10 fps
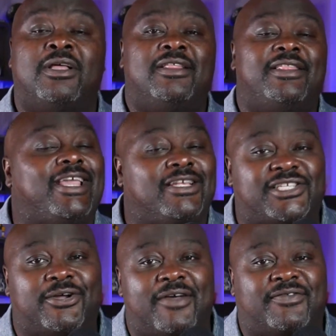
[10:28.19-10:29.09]
They can
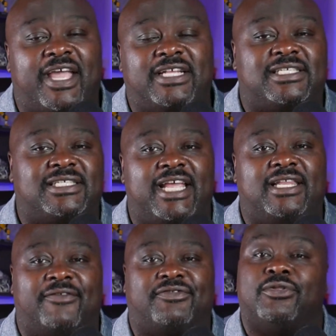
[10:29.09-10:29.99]
still have Kansas State
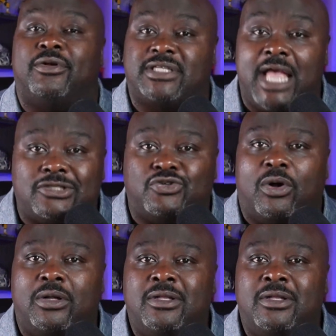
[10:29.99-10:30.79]
left on their schedule.